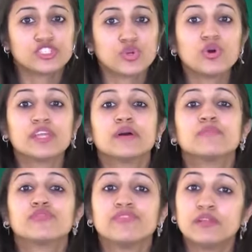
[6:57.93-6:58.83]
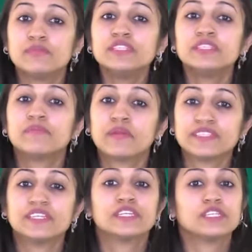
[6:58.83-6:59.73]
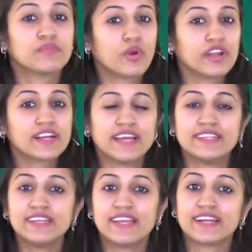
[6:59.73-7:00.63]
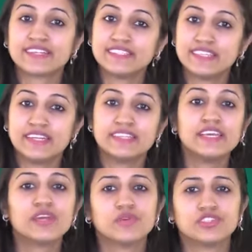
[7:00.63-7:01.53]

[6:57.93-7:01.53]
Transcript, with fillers: Show the number of elements present in the product and the reactant side in the